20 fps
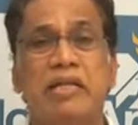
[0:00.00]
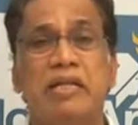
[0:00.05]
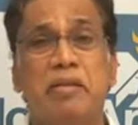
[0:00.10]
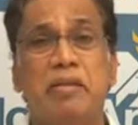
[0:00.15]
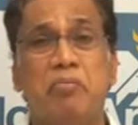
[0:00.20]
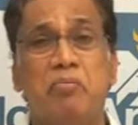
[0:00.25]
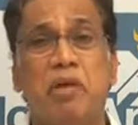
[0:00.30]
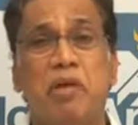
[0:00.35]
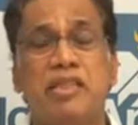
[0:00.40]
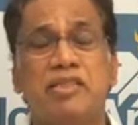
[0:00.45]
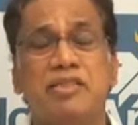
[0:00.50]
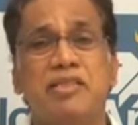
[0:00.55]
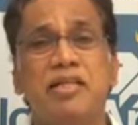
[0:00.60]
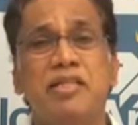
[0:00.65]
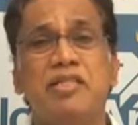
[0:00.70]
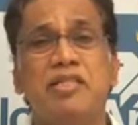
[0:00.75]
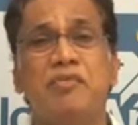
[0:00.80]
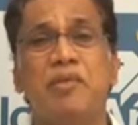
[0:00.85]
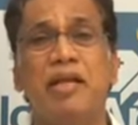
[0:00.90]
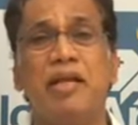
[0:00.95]
the
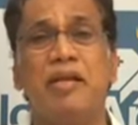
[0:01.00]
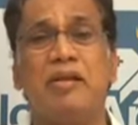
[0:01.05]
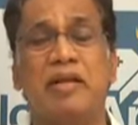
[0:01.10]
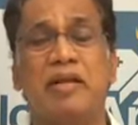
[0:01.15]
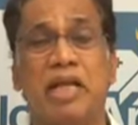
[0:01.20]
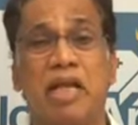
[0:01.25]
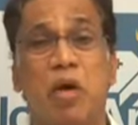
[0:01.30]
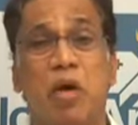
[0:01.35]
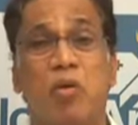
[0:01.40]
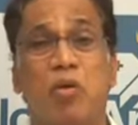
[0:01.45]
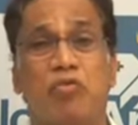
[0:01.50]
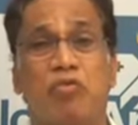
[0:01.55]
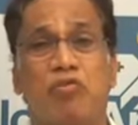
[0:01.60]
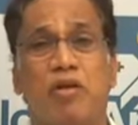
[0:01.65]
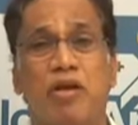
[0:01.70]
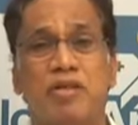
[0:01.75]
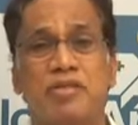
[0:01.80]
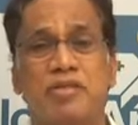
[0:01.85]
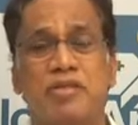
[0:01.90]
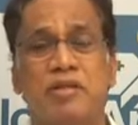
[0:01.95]
muscles will recover
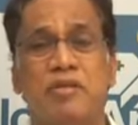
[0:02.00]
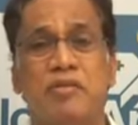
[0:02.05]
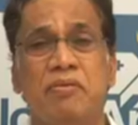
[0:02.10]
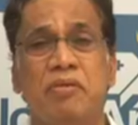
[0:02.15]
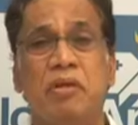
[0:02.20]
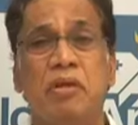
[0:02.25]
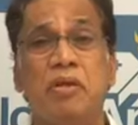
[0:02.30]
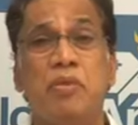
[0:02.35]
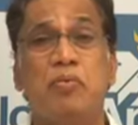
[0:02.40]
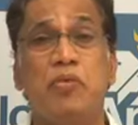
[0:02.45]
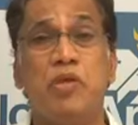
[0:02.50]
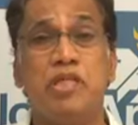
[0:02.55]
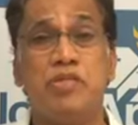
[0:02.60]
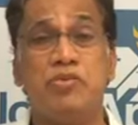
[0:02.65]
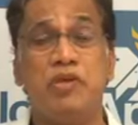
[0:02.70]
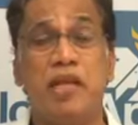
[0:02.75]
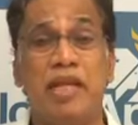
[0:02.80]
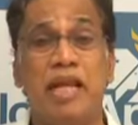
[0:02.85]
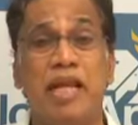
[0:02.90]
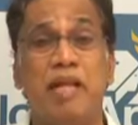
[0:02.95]
faster,
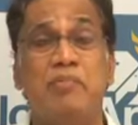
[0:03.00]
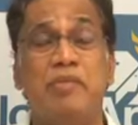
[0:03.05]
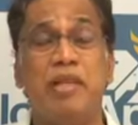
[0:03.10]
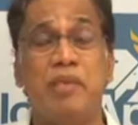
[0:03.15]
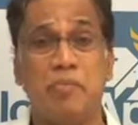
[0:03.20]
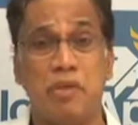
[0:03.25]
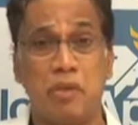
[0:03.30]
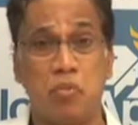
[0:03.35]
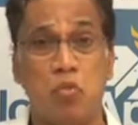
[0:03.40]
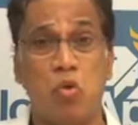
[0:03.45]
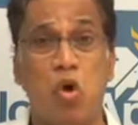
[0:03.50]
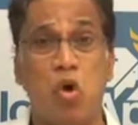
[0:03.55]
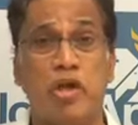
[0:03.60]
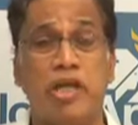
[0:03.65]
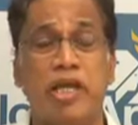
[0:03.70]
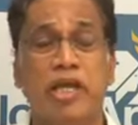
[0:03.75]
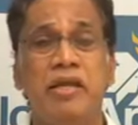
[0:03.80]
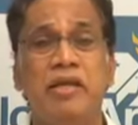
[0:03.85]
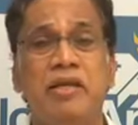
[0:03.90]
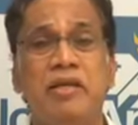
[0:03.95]
which will help them in
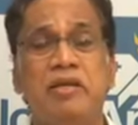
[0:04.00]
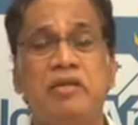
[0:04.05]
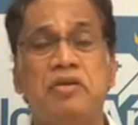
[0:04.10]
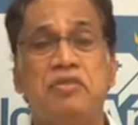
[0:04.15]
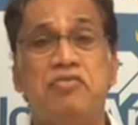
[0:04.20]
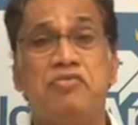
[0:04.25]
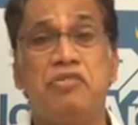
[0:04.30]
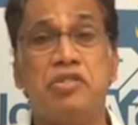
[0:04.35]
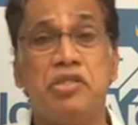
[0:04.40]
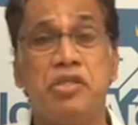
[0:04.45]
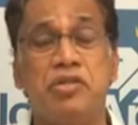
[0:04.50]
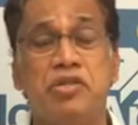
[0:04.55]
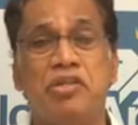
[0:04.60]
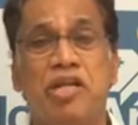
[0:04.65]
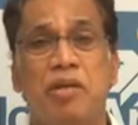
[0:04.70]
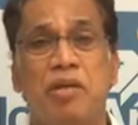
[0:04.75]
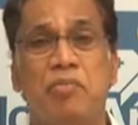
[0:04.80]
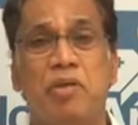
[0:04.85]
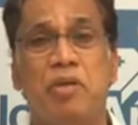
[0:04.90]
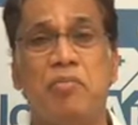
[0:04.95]
walking.
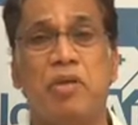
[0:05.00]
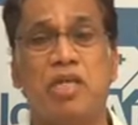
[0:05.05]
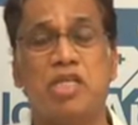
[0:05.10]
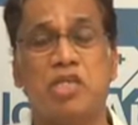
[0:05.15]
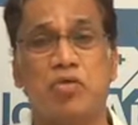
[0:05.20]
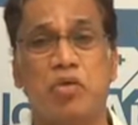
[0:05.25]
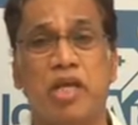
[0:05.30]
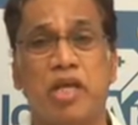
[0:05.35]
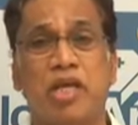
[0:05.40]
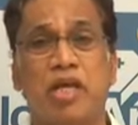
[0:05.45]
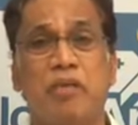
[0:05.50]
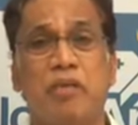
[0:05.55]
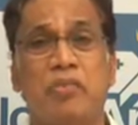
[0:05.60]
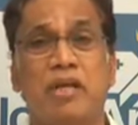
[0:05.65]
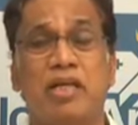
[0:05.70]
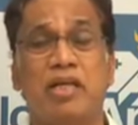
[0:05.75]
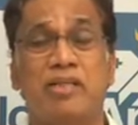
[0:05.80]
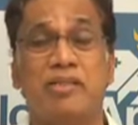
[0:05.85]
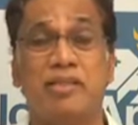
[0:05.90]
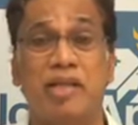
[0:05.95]
Physiotherapy will be much quicker,
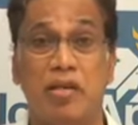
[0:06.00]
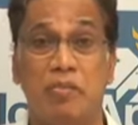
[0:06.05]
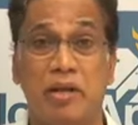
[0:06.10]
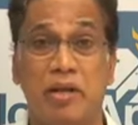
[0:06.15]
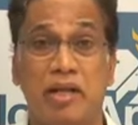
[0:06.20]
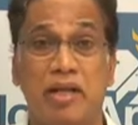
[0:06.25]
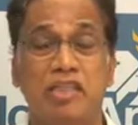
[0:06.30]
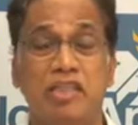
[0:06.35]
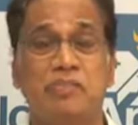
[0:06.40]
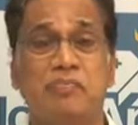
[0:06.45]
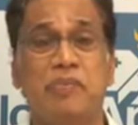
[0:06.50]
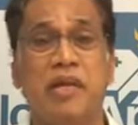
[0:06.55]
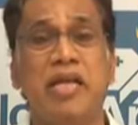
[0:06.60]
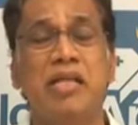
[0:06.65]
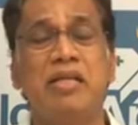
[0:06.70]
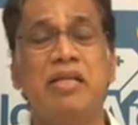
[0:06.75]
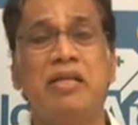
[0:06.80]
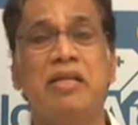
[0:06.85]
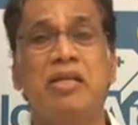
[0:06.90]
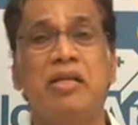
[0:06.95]
because there will be less
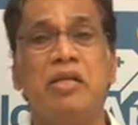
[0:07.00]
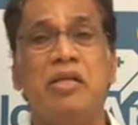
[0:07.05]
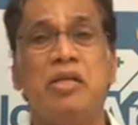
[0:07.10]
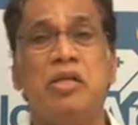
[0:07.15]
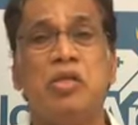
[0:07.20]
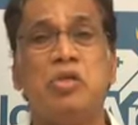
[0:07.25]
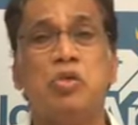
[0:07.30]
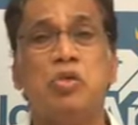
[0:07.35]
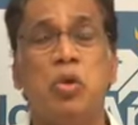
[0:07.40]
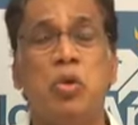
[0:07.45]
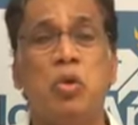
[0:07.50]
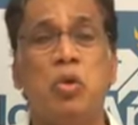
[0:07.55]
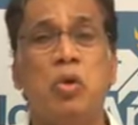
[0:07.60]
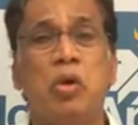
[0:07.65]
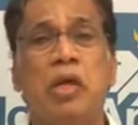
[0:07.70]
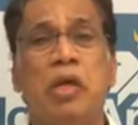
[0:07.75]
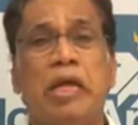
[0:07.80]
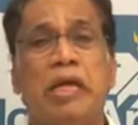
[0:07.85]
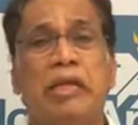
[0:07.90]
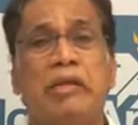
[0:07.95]
pain.
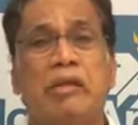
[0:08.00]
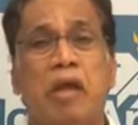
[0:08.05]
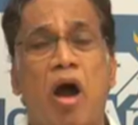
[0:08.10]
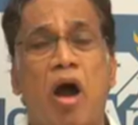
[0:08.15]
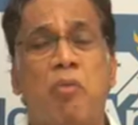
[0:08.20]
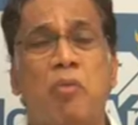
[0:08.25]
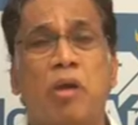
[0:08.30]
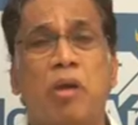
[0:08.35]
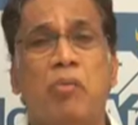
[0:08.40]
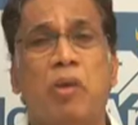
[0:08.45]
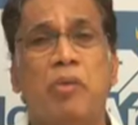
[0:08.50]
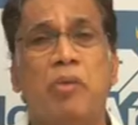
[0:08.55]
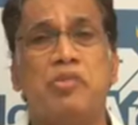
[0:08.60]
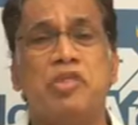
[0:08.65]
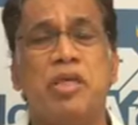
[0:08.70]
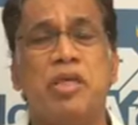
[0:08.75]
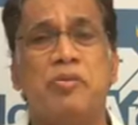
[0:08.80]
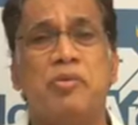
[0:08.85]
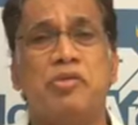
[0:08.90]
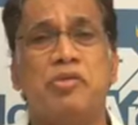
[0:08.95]
So normal,
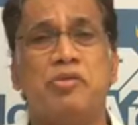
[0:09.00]
see,